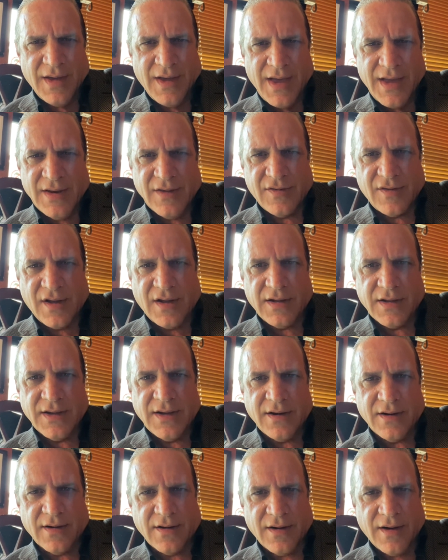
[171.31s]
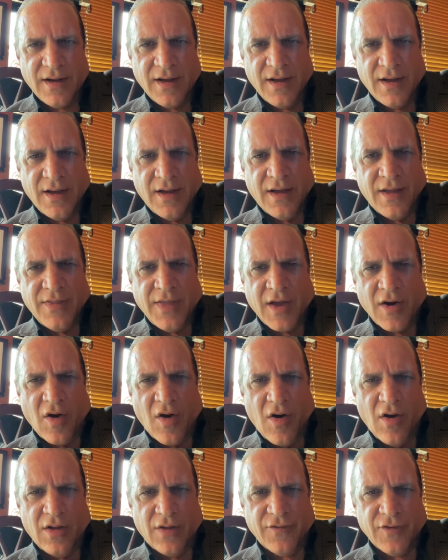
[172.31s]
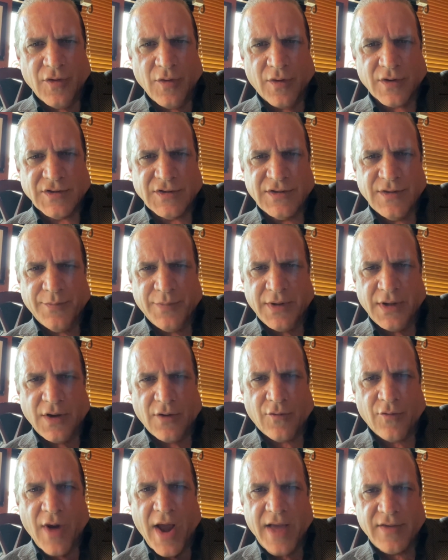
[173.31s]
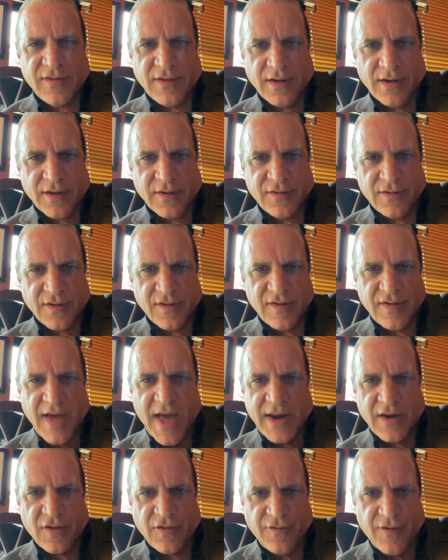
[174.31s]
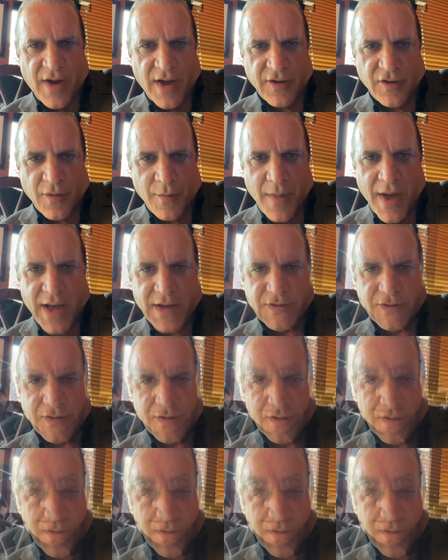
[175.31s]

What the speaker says: It is clear that all of you are simply harassing us to satisfy your master.